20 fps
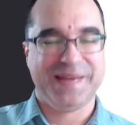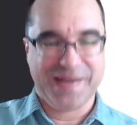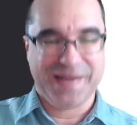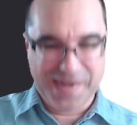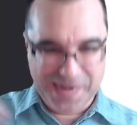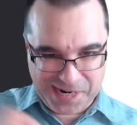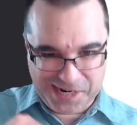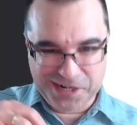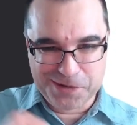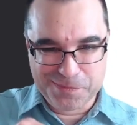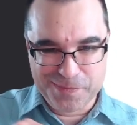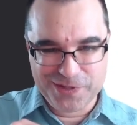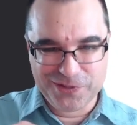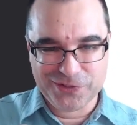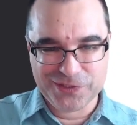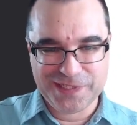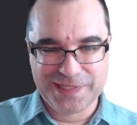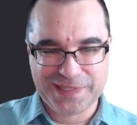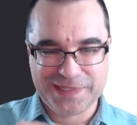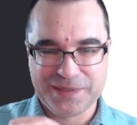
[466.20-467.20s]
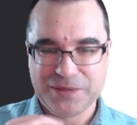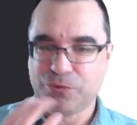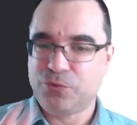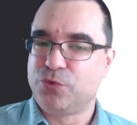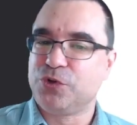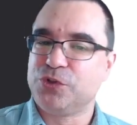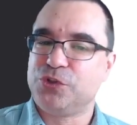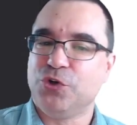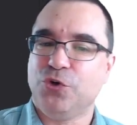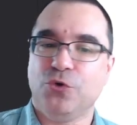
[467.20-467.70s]
Our building, we're
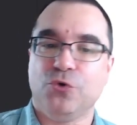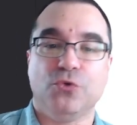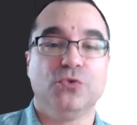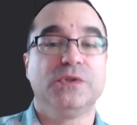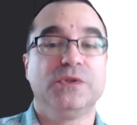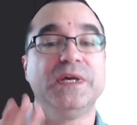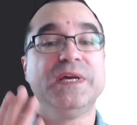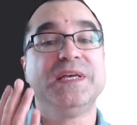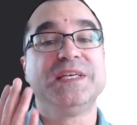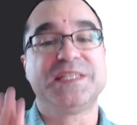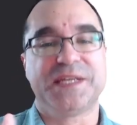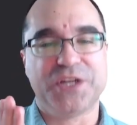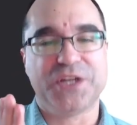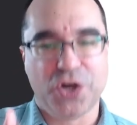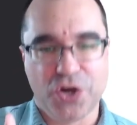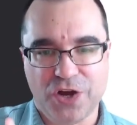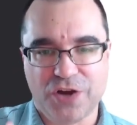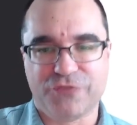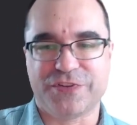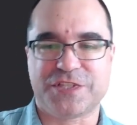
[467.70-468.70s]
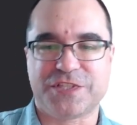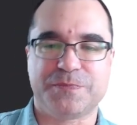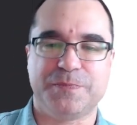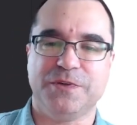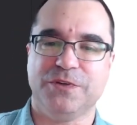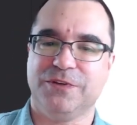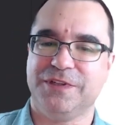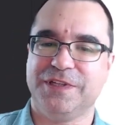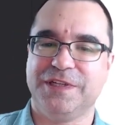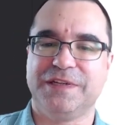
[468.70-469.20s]
told, is an office
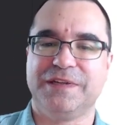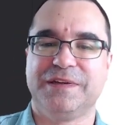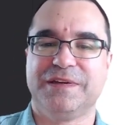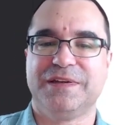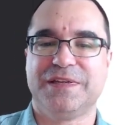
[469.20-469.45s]
building.